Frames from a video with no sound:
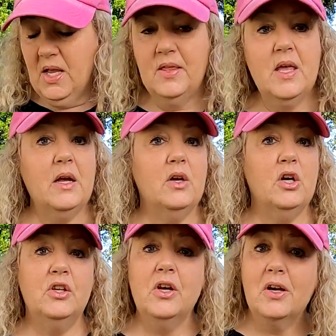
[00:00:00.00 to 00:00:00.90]
and then
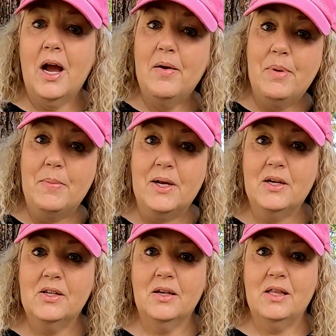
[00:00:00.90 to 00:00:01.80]
Katuk, I have baby
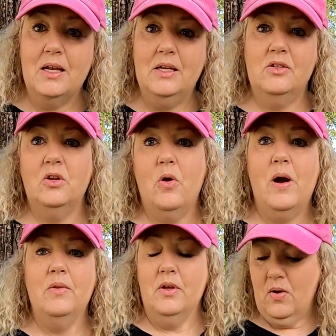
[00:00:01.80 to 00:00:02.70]
Katuk that needs to go
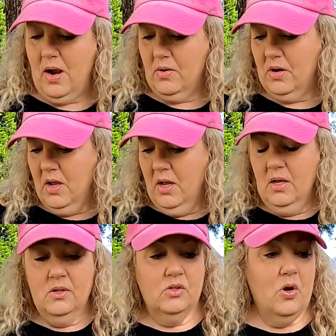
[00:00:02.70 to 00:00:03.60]
out in the ground.
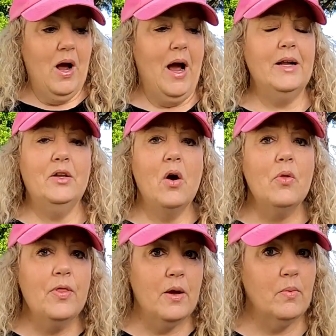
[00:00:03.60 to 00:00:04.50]
So I
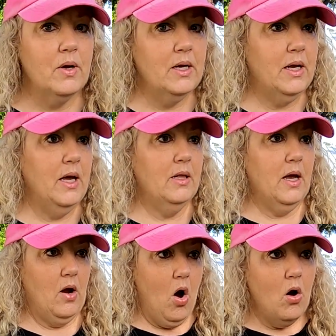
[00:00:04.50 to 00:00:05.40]
don't think we're gonna get
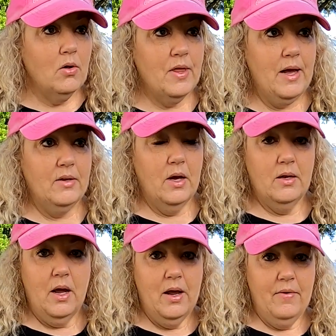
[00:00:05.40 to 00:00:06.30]
like all that
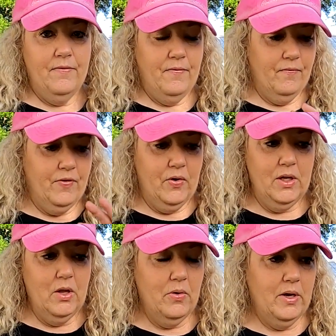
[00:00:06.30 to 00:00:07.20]
done. I have
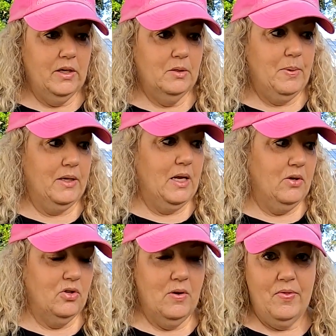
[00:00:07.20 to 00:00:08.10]
very low
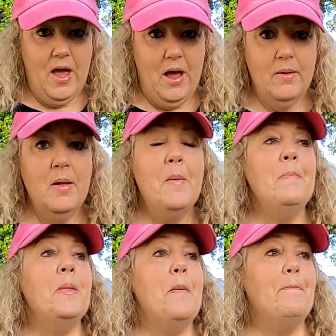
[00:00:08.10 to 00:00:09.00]
expectation of that.
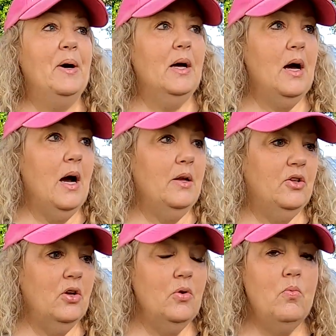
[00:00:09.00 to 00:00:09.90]
But I
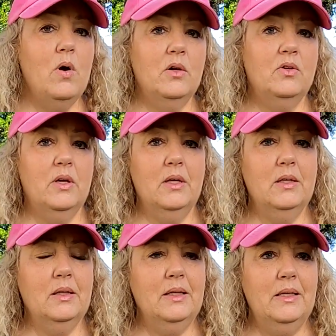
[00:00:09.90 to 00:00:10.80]
do want to
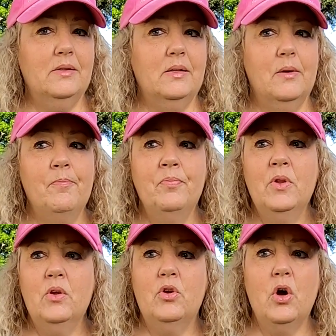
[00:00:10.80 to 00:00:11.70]
at least
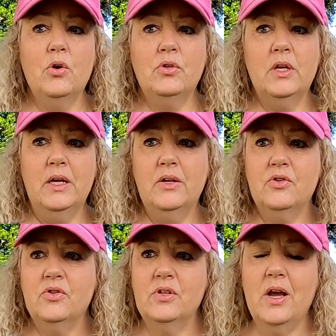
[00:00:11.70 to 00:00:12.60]
go to
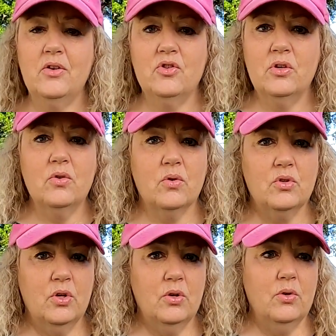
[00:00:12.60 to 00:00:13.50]
each section or
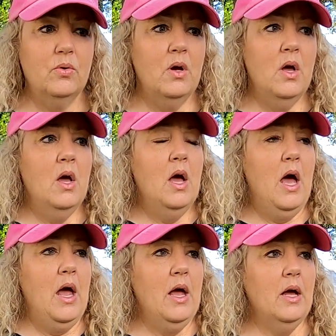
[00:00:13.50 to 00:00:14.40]
two
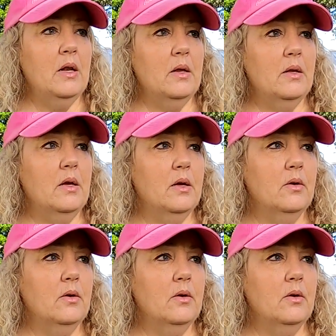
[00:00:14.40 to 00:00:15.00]
and